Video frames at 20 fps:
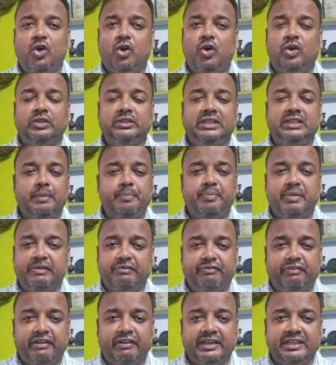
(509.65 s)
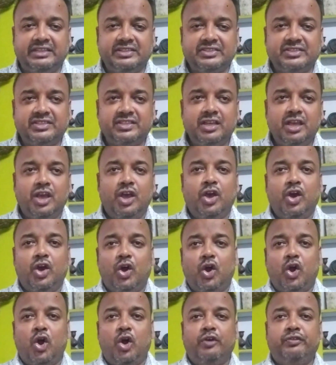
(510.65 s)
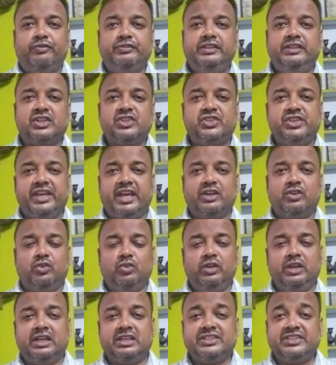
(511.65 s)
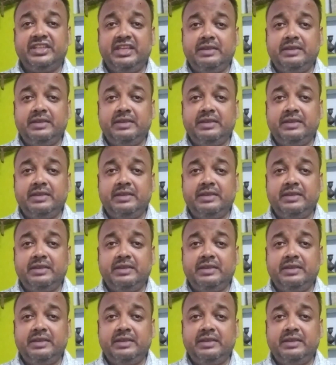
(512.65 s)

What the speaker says: on the preference of the shareholders.